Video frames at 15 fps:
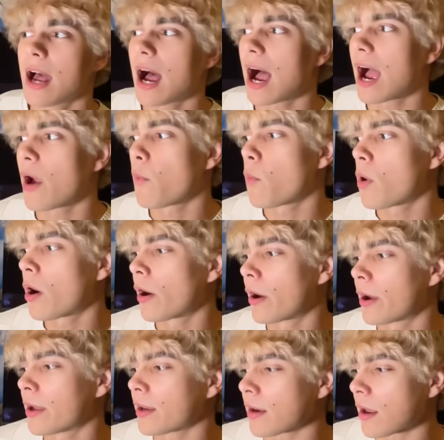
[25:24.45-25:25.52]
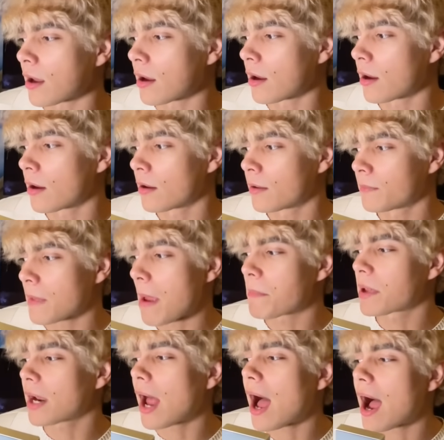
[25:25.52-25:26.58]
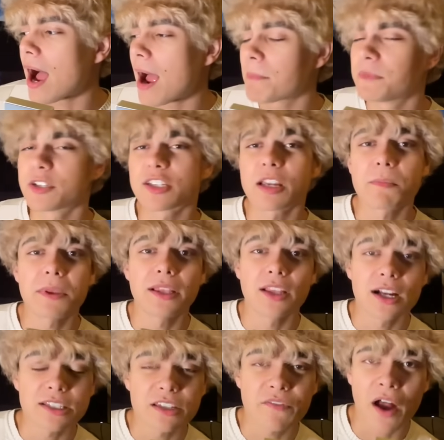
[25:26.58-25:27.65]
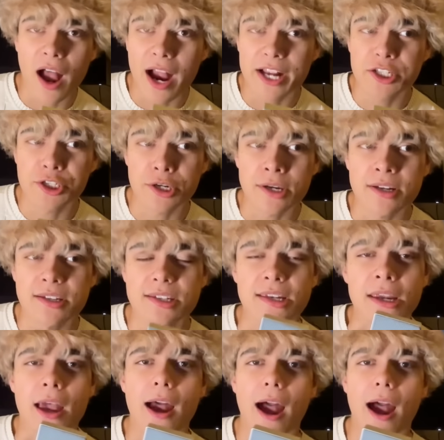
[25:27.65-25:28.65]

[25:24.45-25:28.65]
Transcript: I want there's gonna be lots of hijinks.